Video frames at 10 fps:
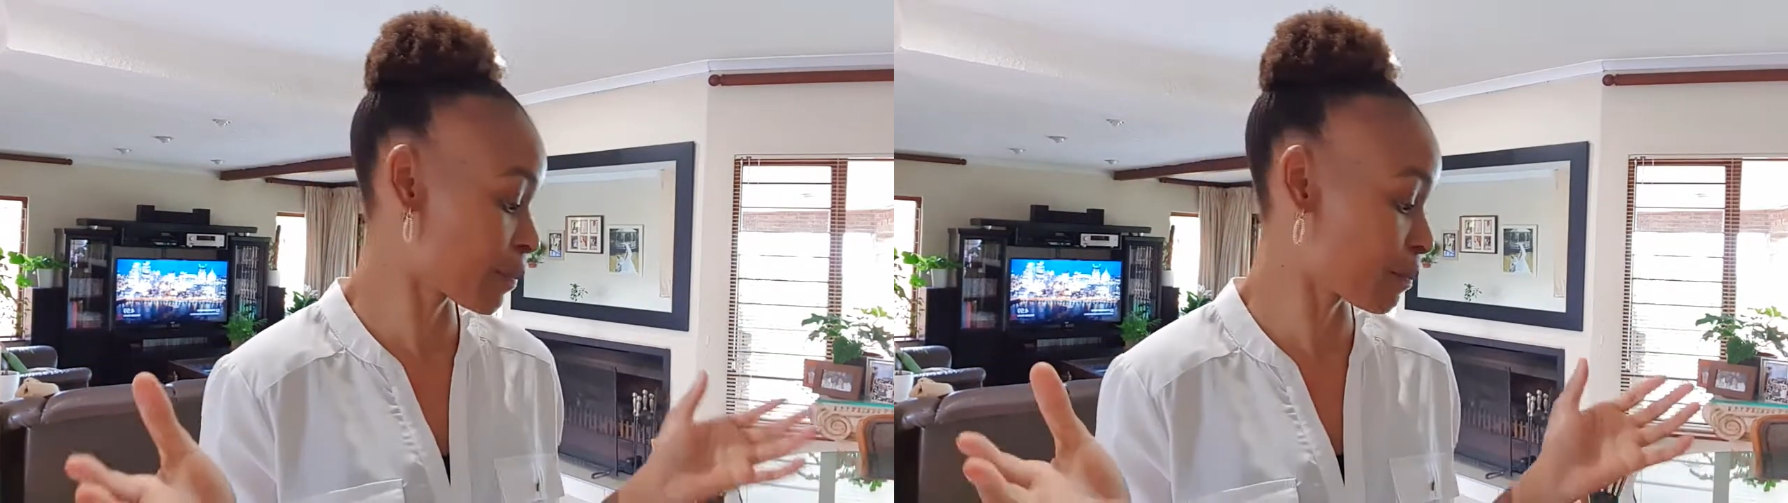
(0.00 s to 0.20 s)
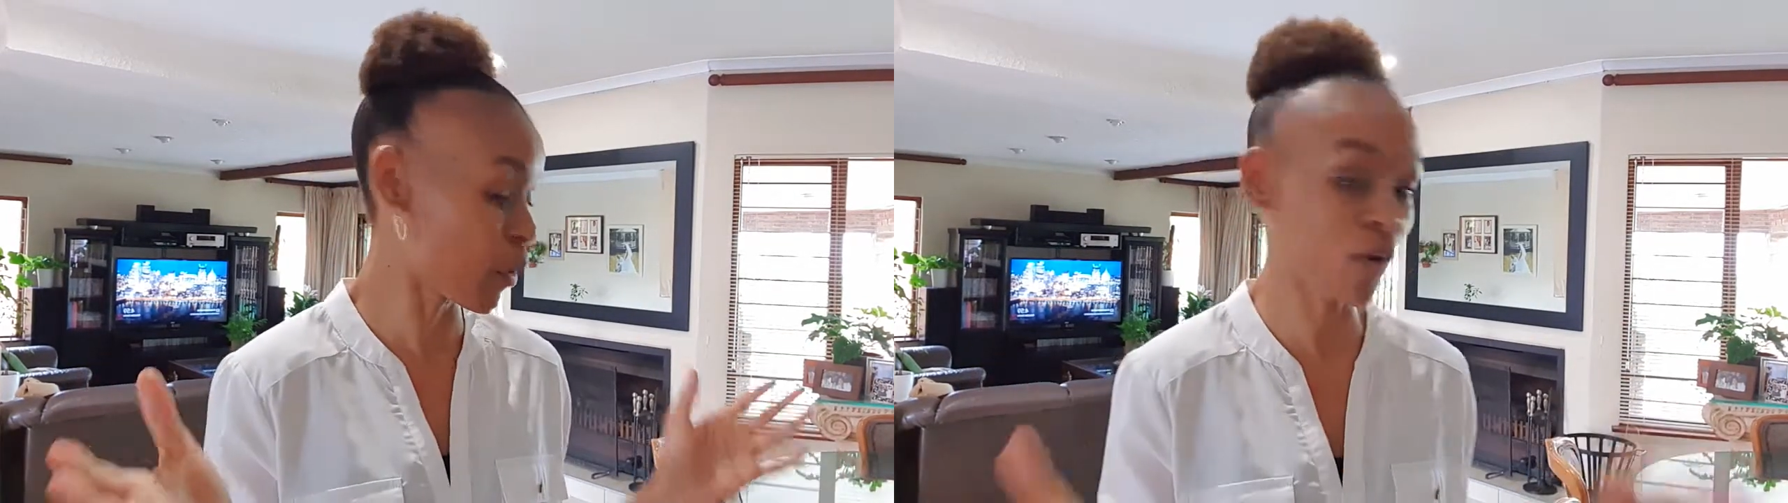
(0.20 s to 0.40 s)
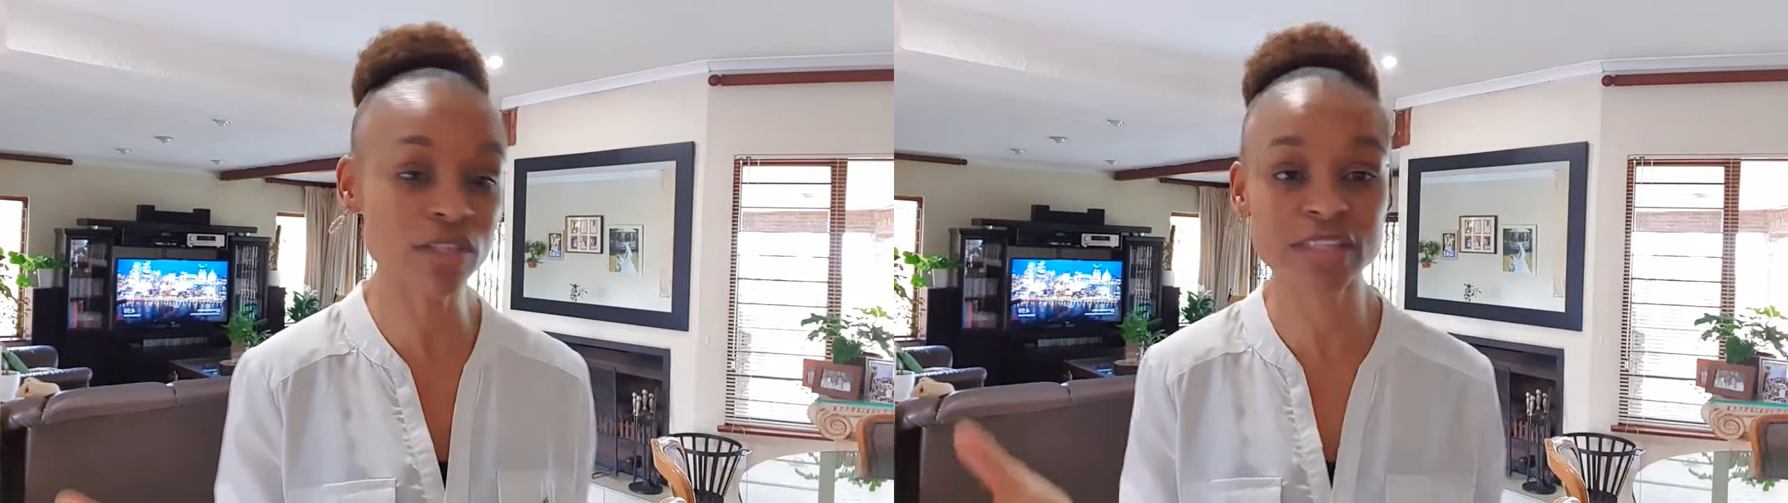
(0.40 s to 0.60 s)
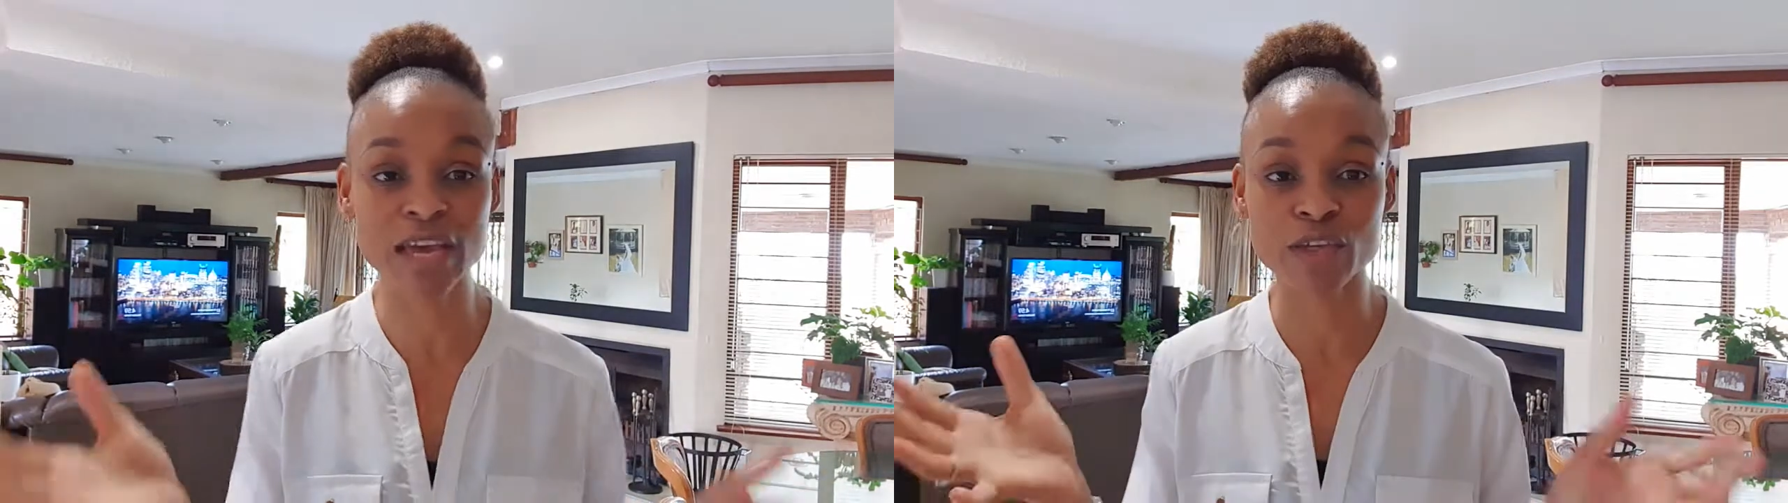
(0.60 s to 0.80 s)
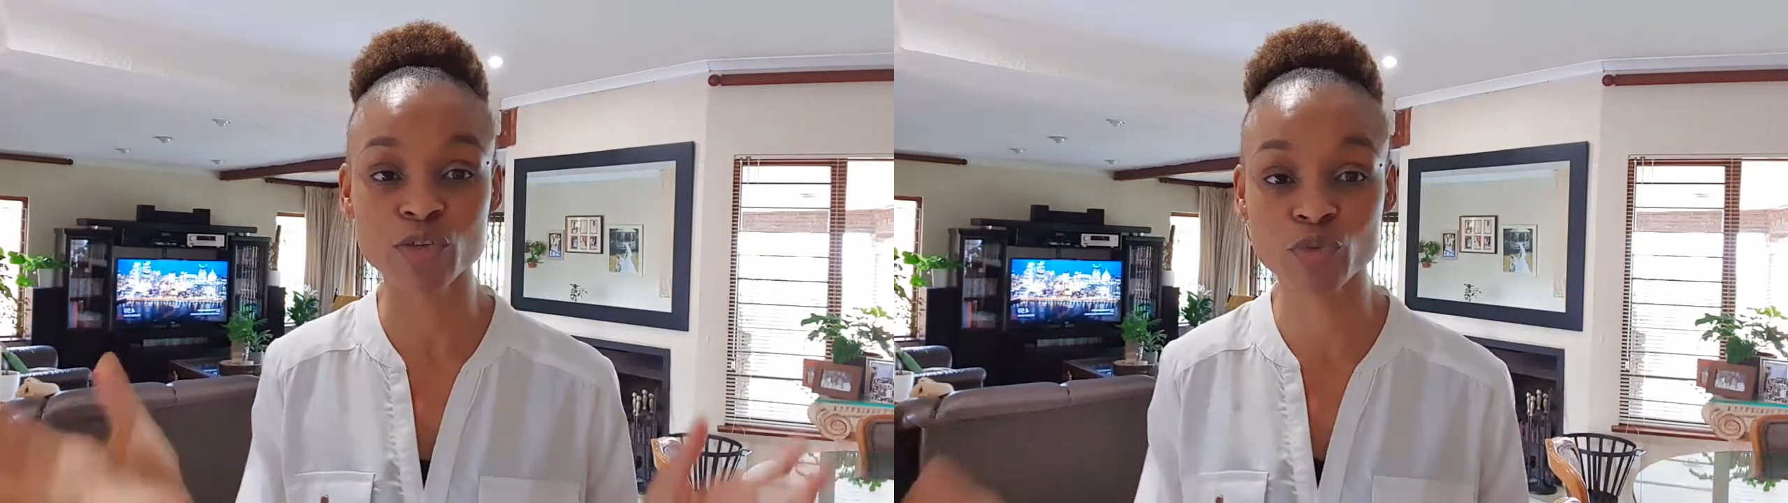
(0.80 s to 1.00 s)
pots
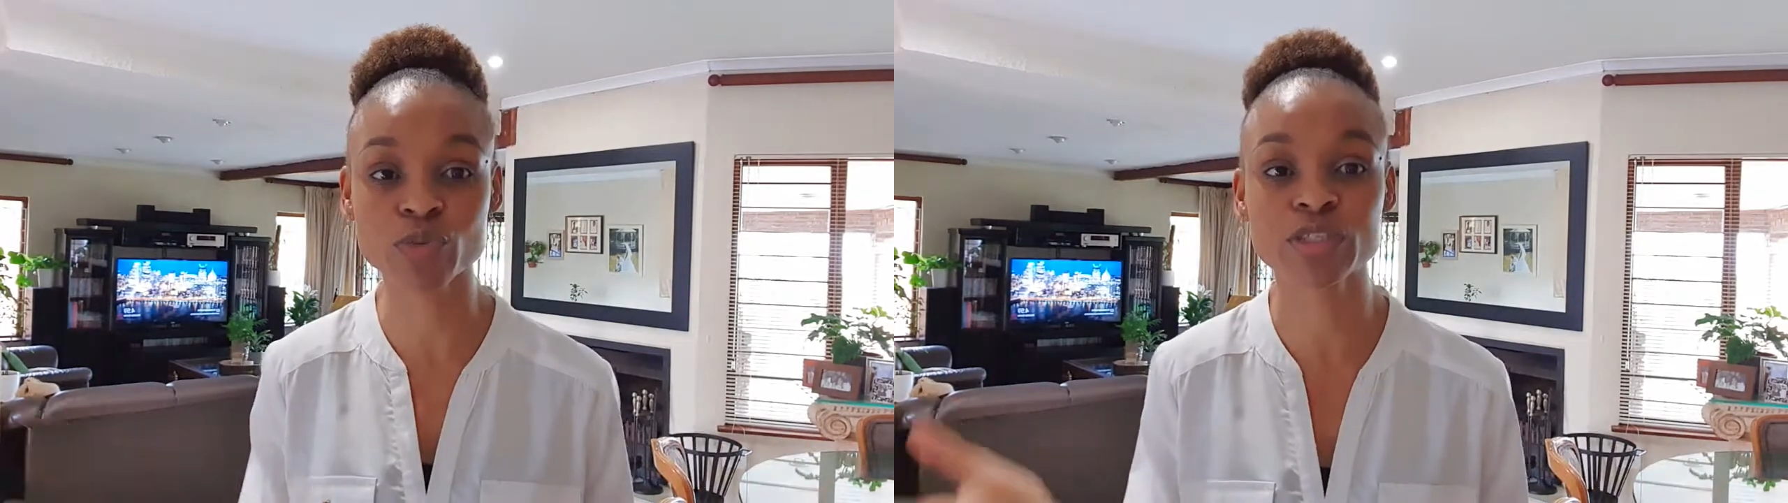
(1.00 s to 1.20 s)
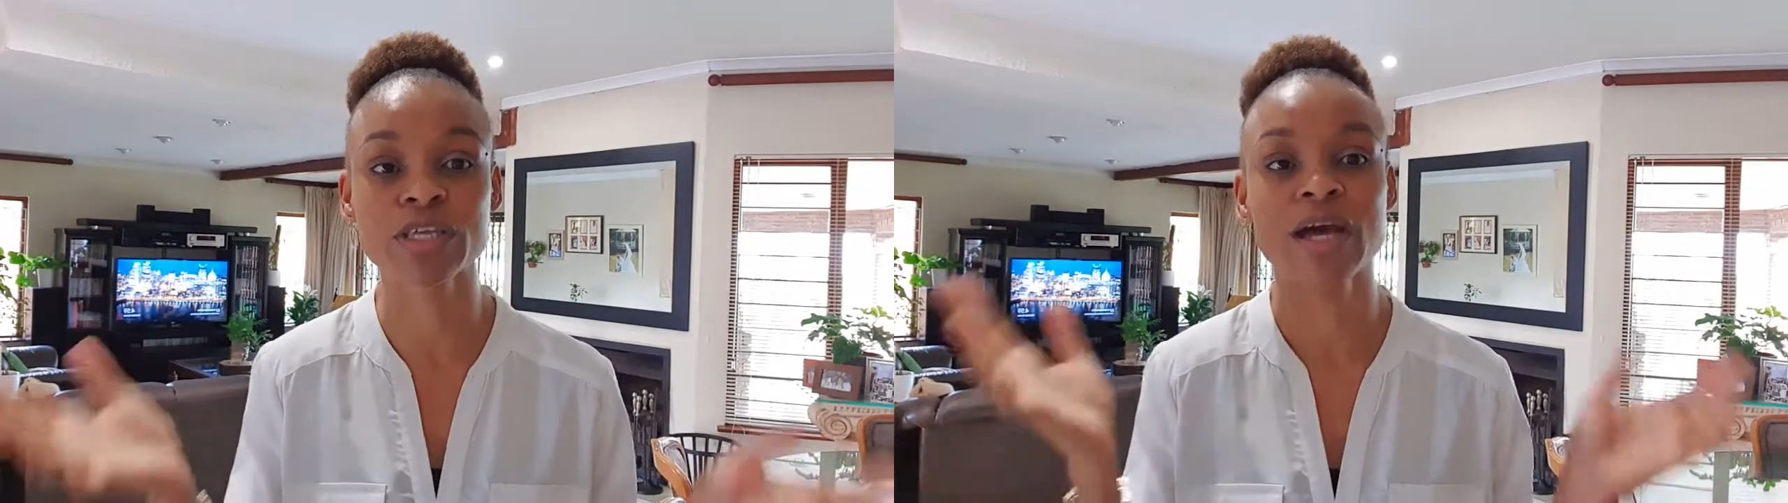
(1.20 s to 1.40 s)
I use